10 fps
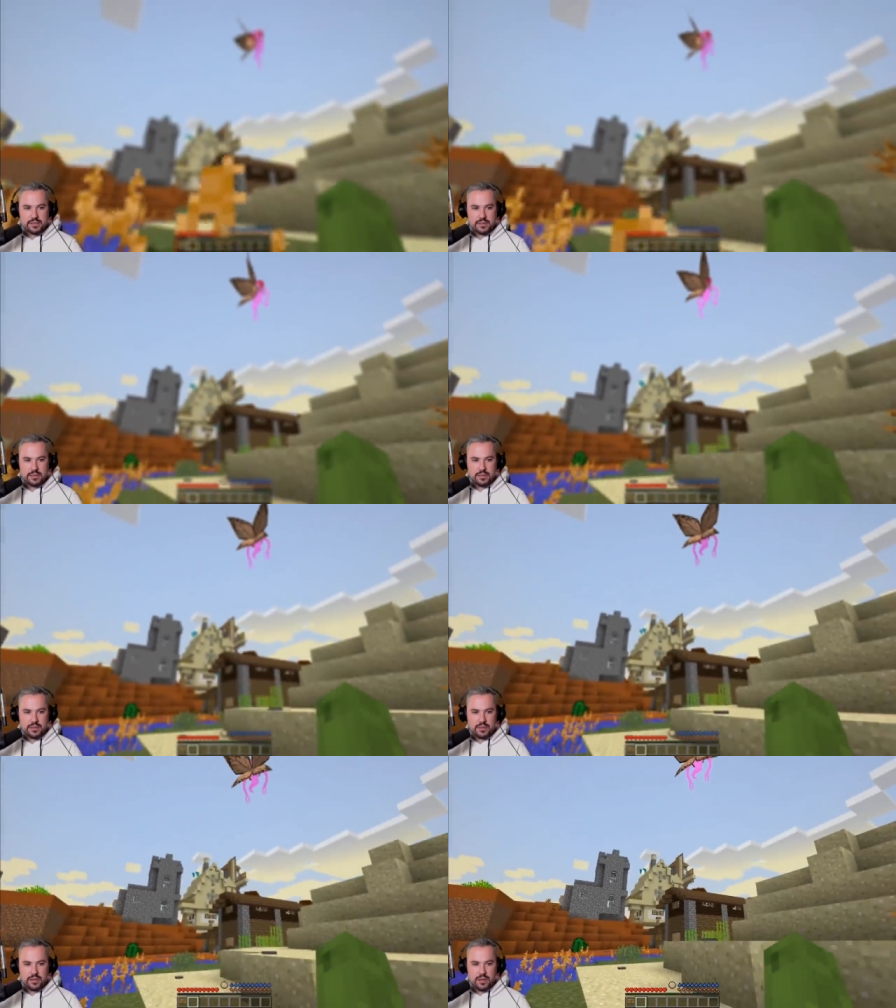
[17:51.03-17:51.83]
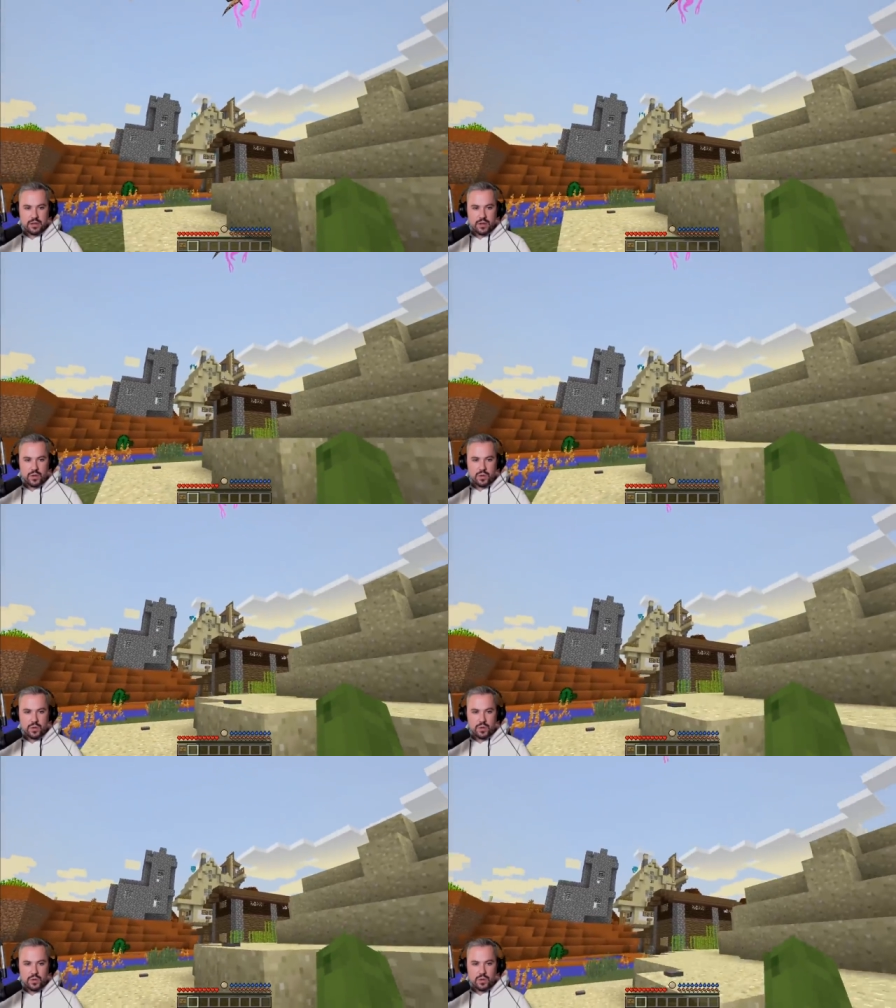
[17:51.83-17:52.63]
farming.
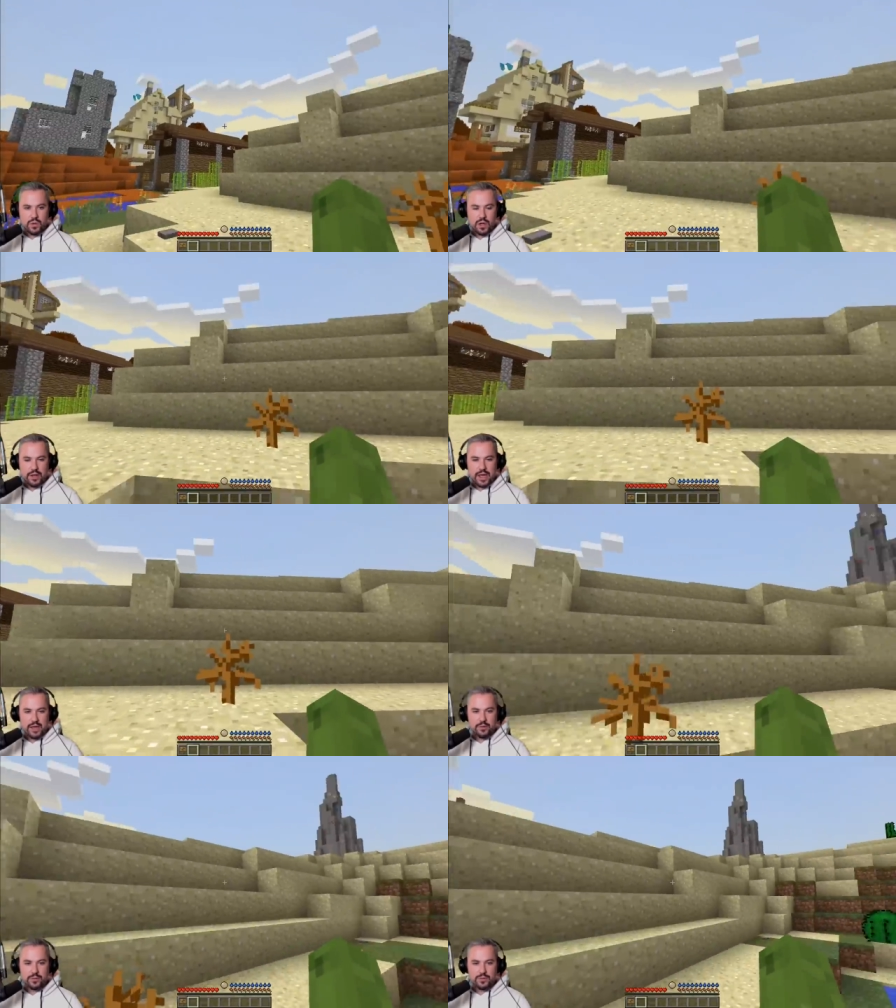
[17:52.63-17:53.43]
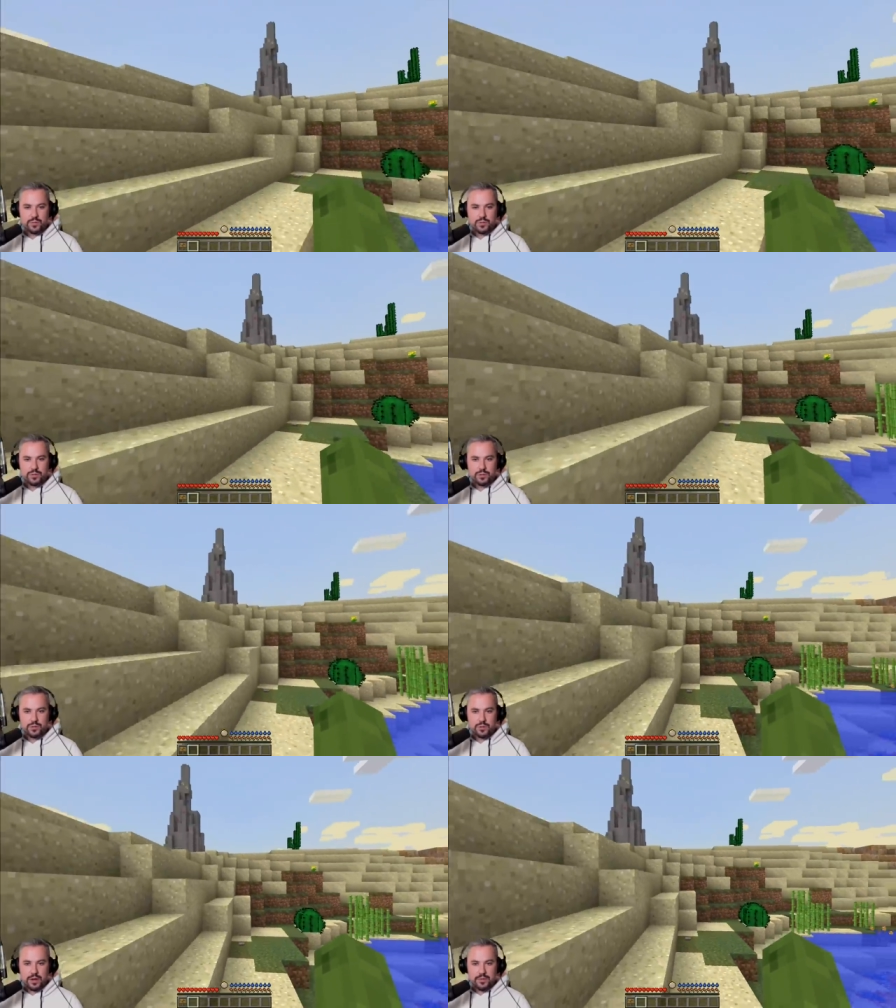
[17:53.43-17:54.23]
Whew. Okay, do do
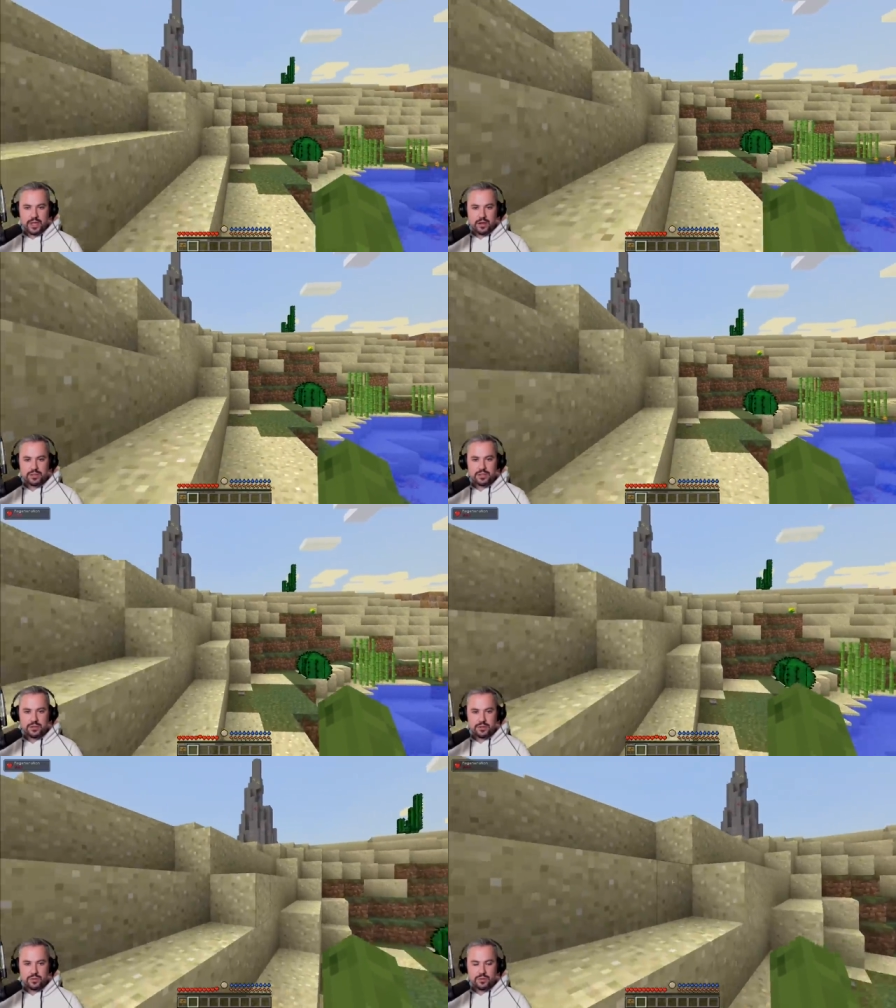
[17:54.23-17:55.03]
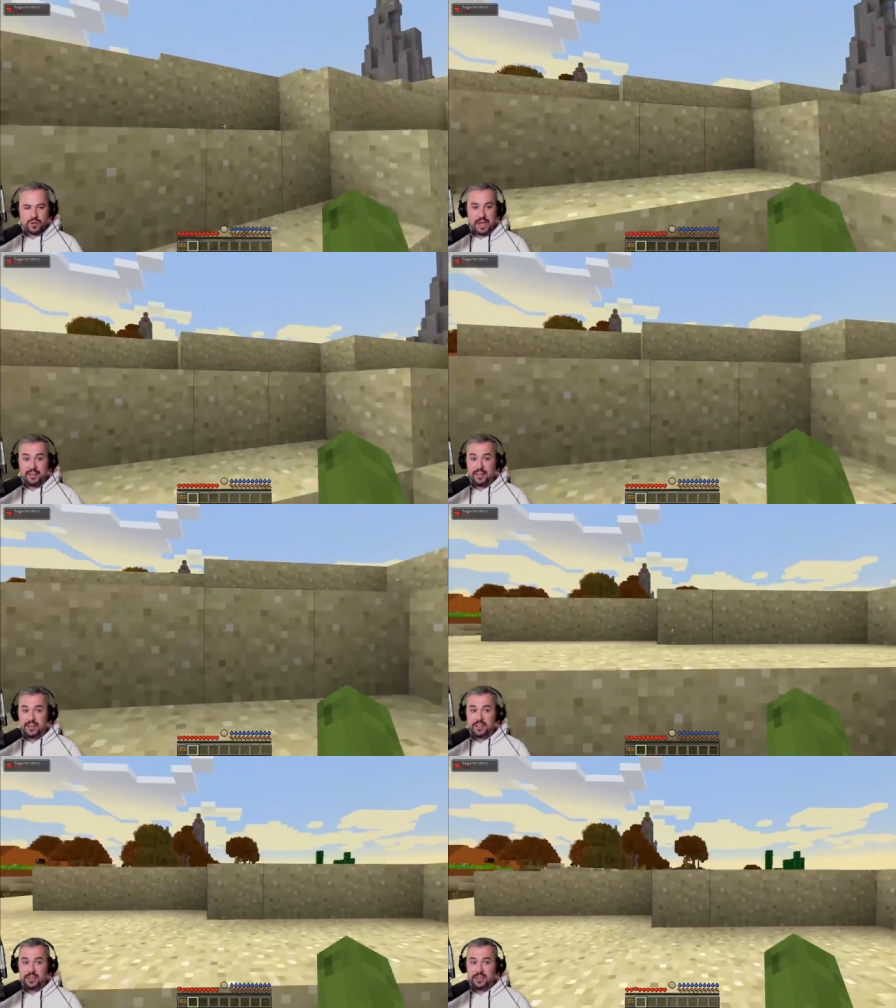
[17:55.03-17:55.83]
do. Are we going to like the uh,
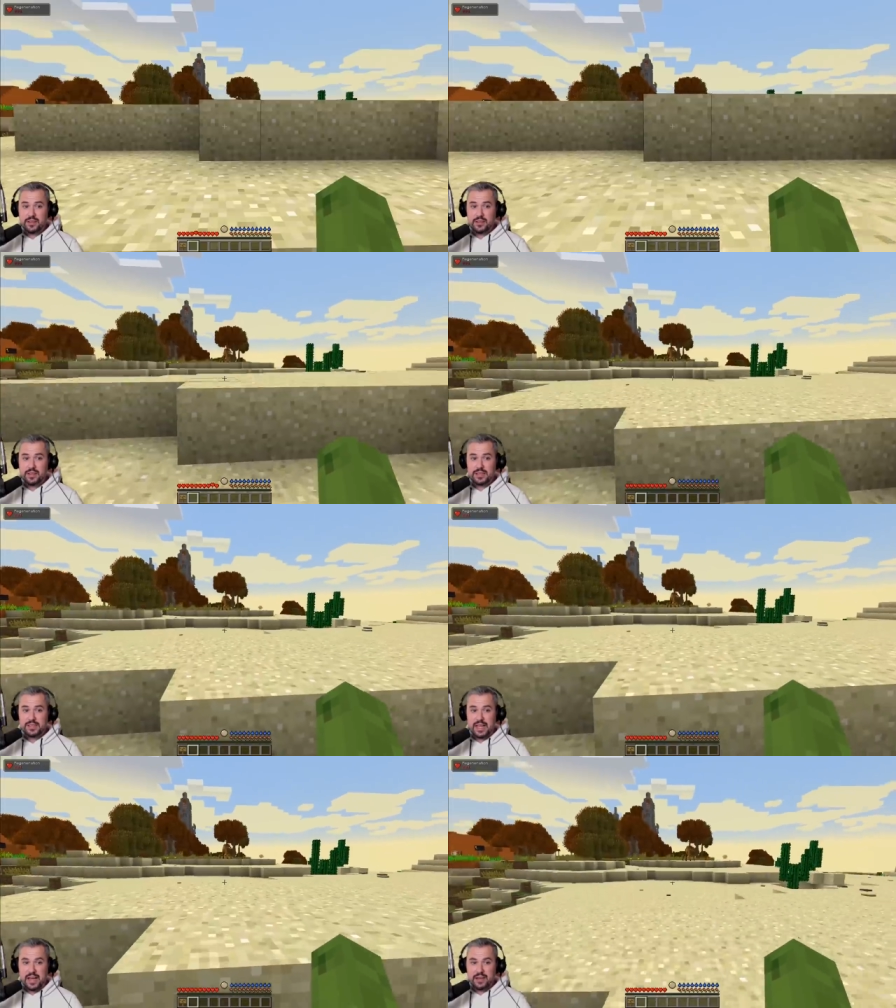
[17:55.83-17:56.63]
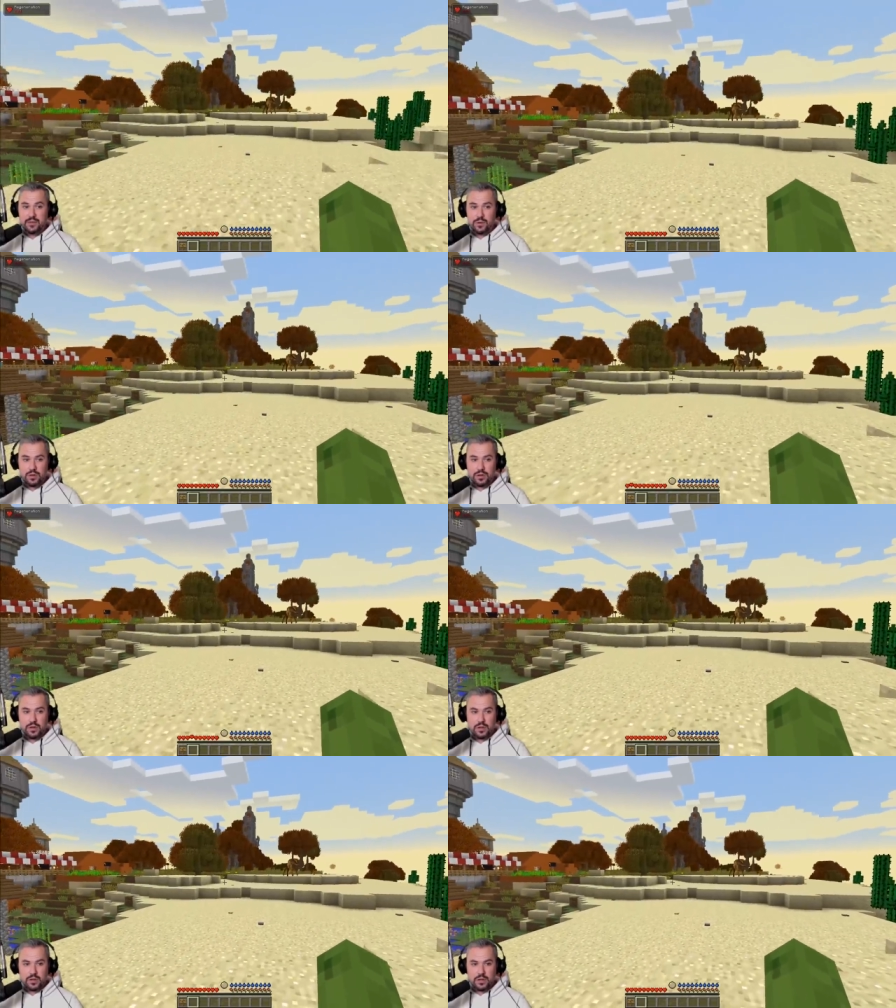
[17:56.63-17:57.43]
the sand one?
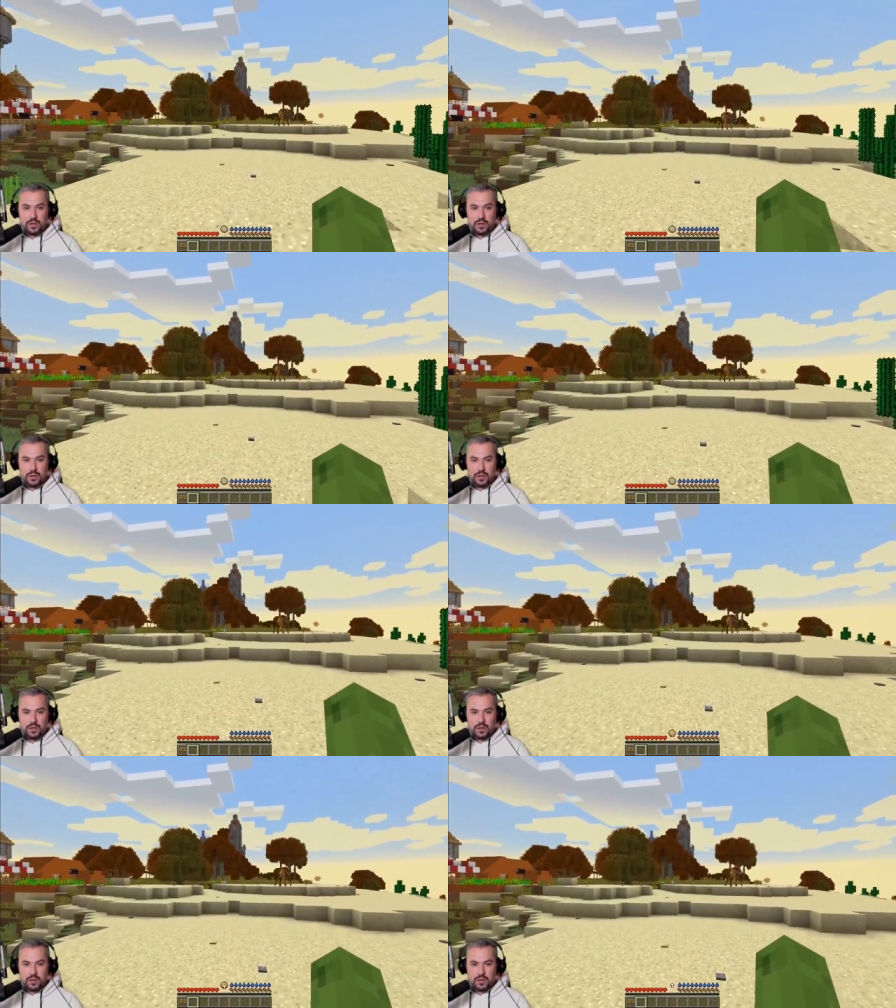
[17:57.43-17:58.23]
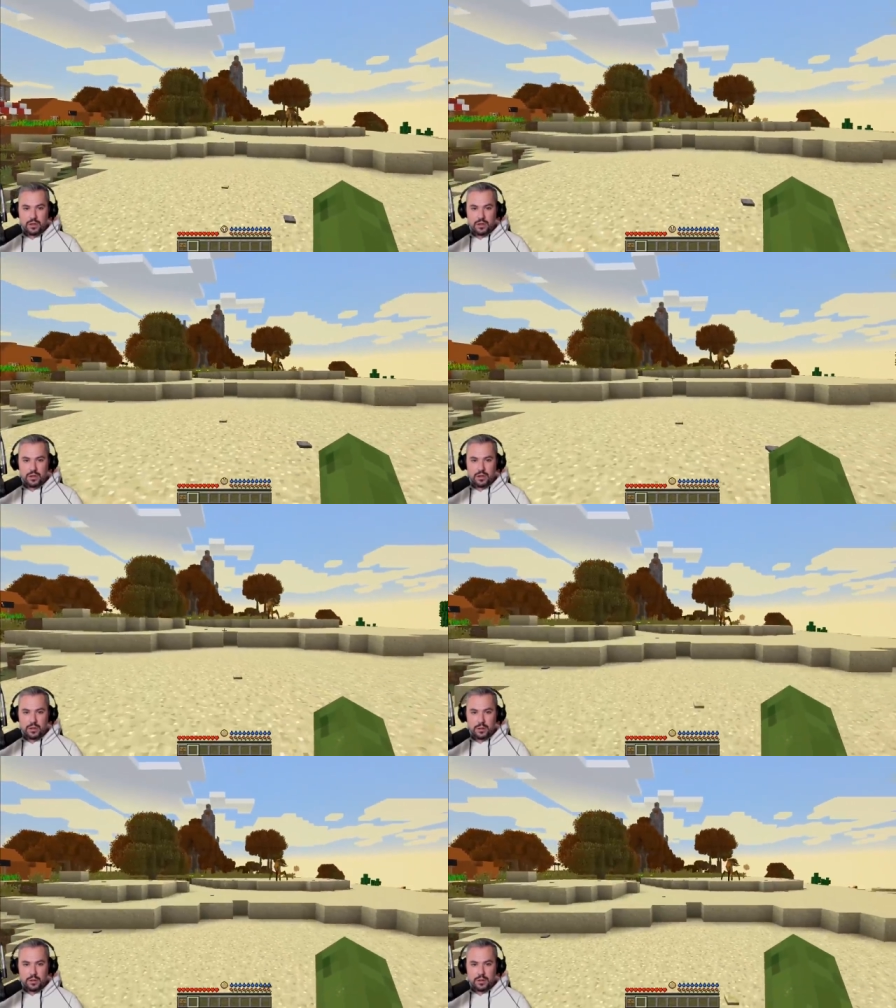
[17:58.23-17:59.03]

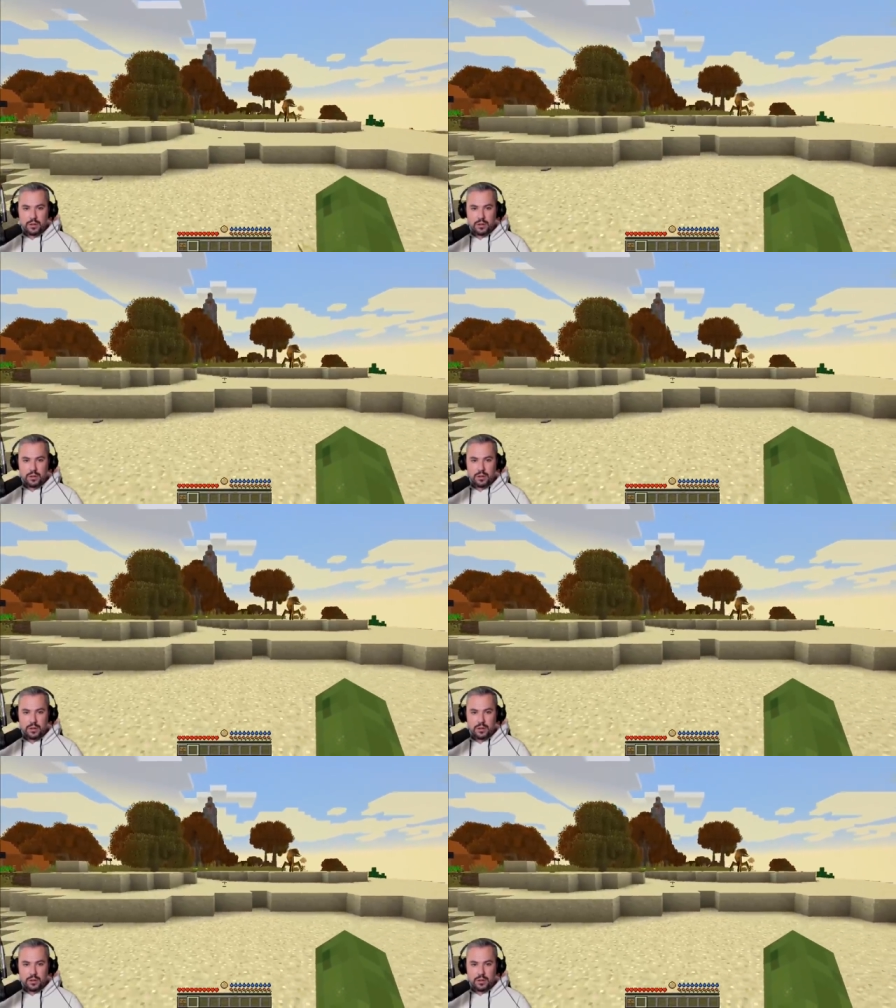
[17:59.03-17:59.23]
Uh, I don't know,